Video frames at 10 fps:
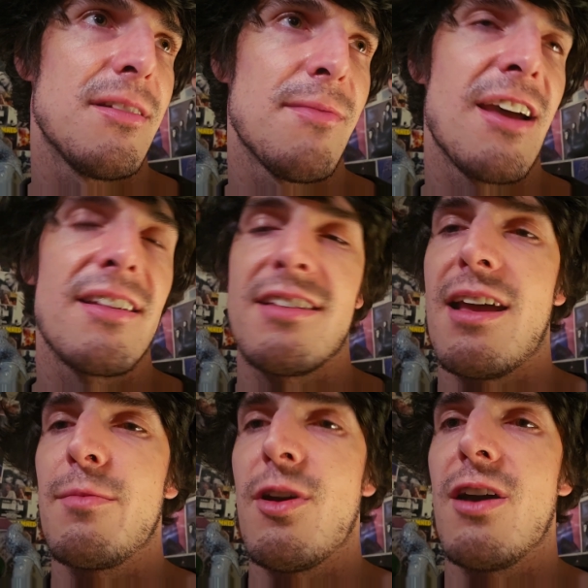amount of
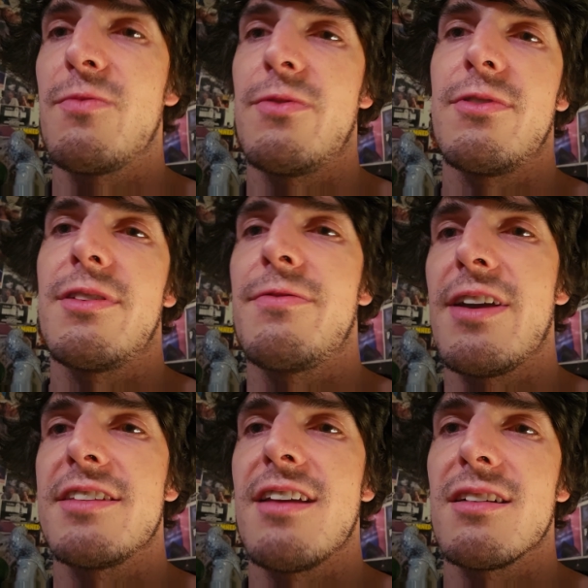time off before he
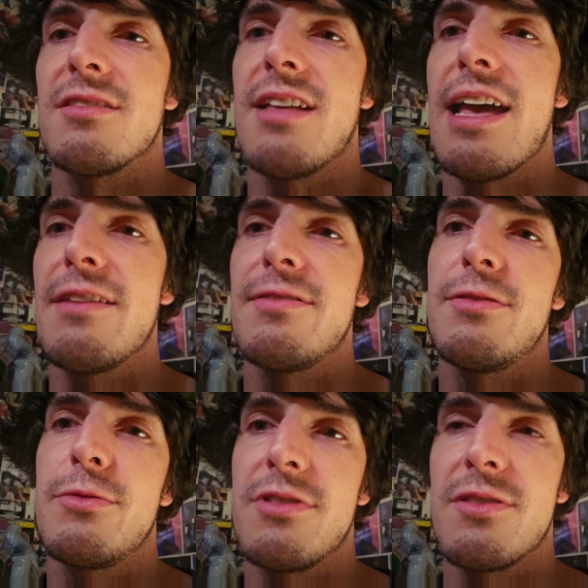fights Ankalaev and
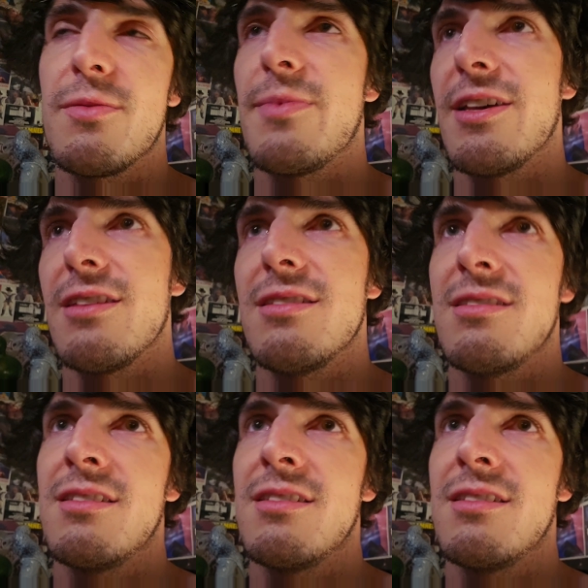loses the belt.